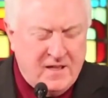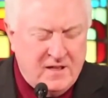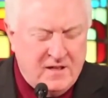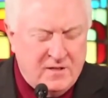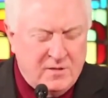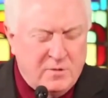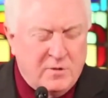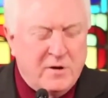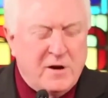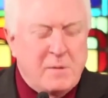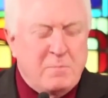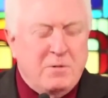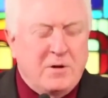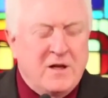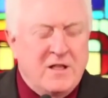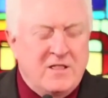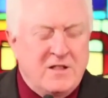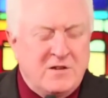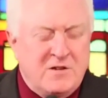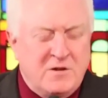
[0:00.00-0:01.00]
Lord, I
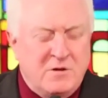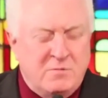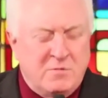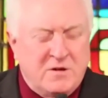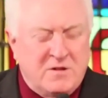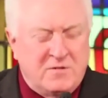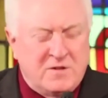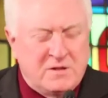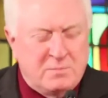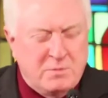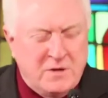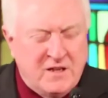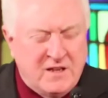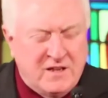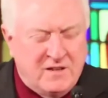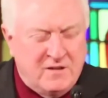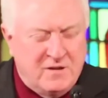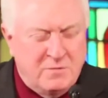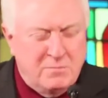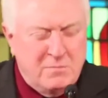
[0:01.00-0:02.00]
pray that you would
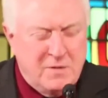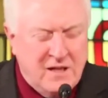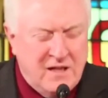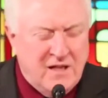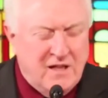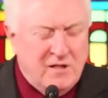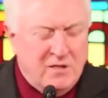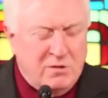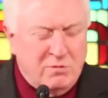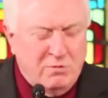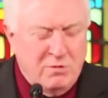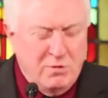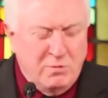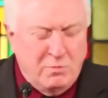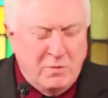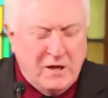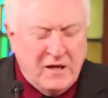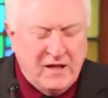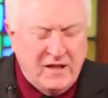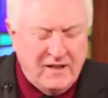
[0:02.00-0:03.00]
speak to me and through
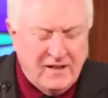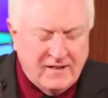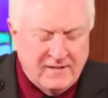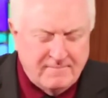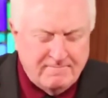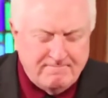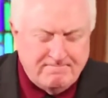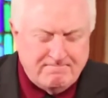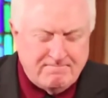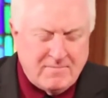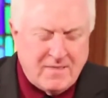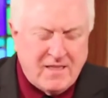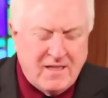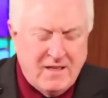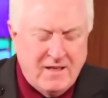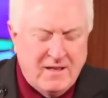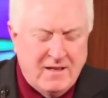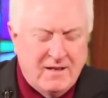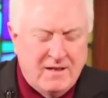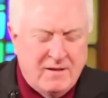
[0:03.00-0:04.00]
me.
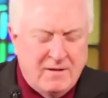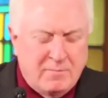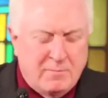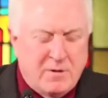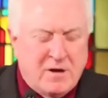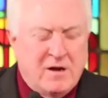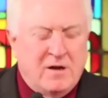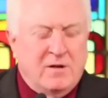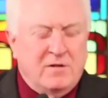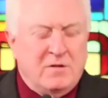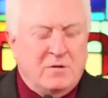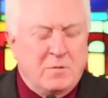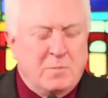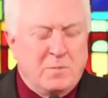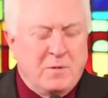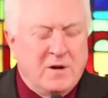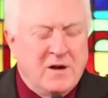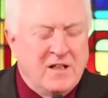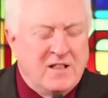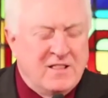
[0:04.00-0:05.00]
But I also
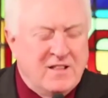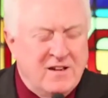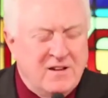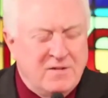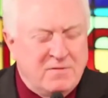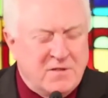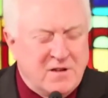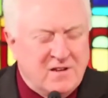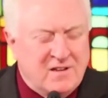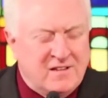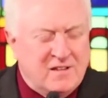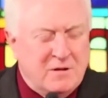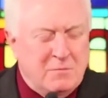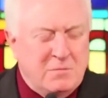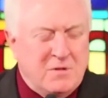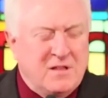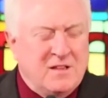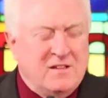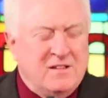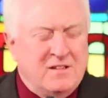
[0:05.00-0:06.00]
pray that if there's
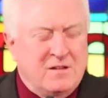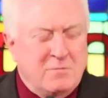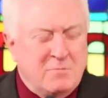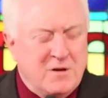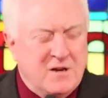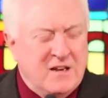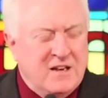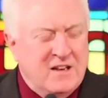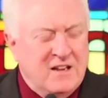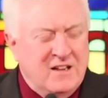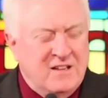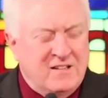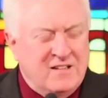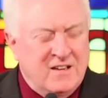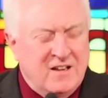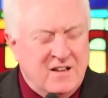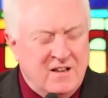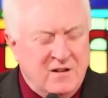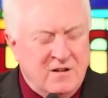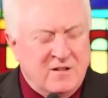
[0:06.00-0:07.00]
something somebody needs
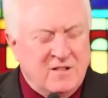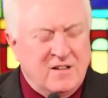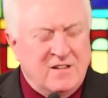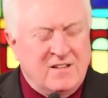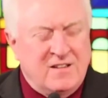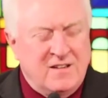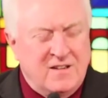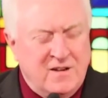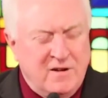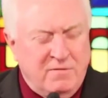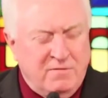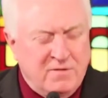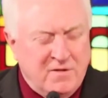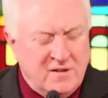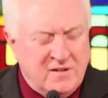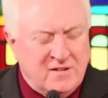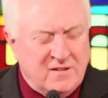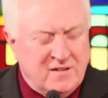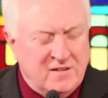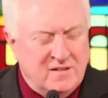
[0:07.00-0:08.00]
to hear that's
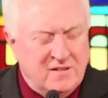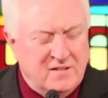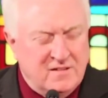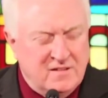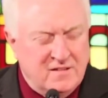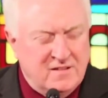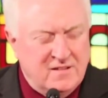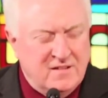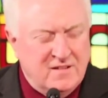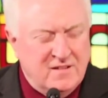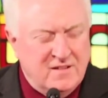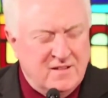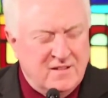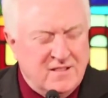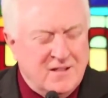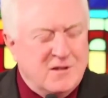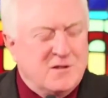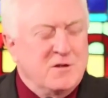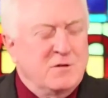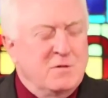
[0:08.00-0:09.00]
different,
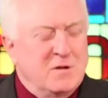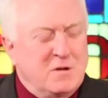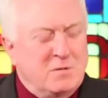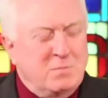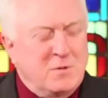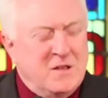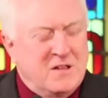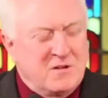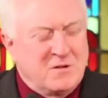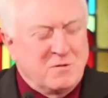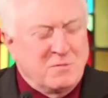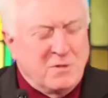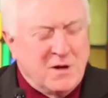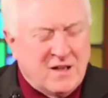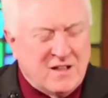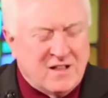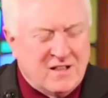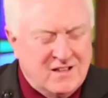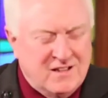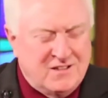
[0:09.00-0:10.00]
that you would speak
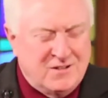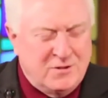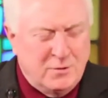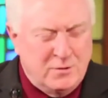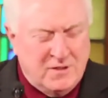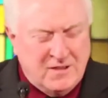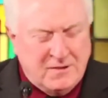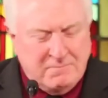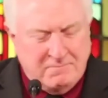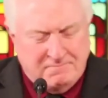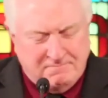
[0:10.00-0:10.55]
directly to them.